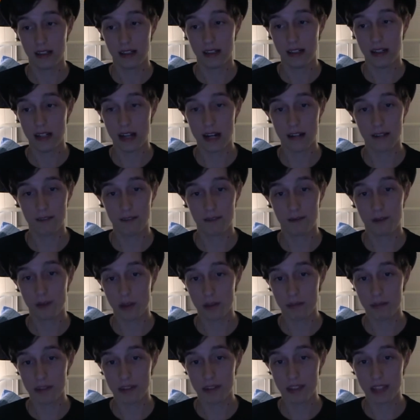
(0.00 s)
not for
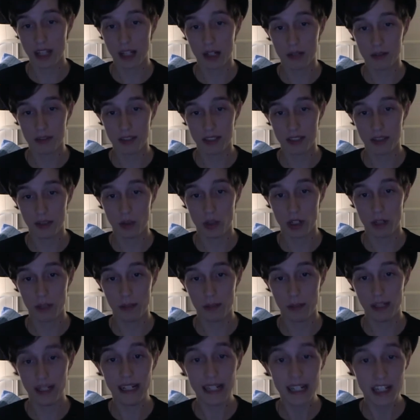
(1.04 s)
themselves. They want to
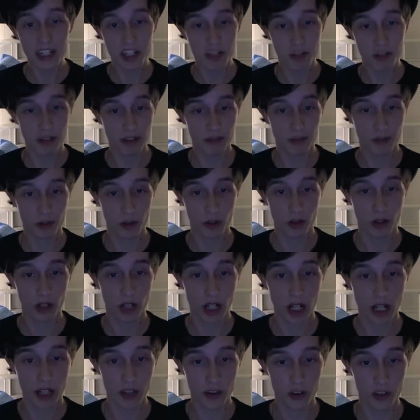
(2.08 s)
be an instrument for
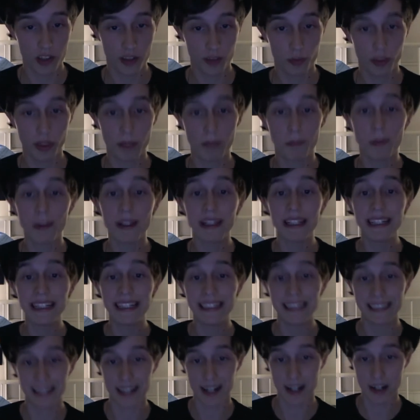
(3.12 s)
others. They want to
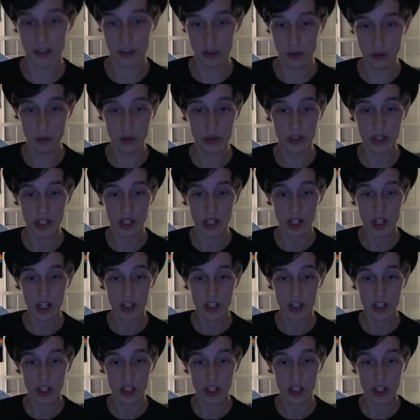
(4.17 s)
please others.